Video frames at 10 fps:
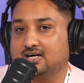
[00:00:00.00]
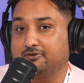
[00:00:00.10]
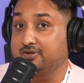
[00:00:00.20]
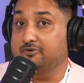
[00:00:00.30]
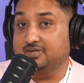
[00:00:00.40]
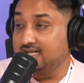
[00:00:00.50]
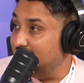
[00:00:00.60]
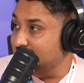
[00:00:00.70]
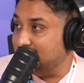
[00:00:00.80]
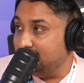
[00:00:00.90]
We are very
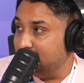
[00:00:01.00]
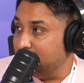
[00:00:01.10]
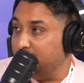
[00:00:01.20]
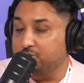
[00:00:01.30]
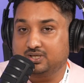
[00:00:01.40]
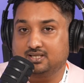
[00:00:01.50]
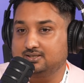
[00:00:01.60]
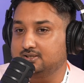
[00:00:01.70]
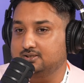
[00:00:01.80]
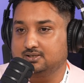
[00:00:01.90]
excited about it.
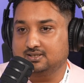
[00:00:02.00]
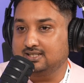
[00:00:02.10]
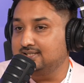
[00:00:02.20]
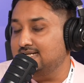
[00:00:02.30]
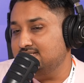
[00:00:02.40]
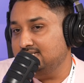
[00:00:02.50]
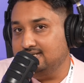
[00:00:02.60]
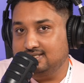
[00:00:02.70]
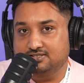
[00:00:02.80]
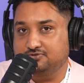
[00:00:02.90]
The
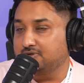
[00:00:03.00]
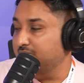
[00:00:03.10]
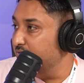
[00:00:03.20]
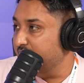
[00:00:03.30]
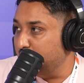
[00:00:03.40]
testnet is 1 to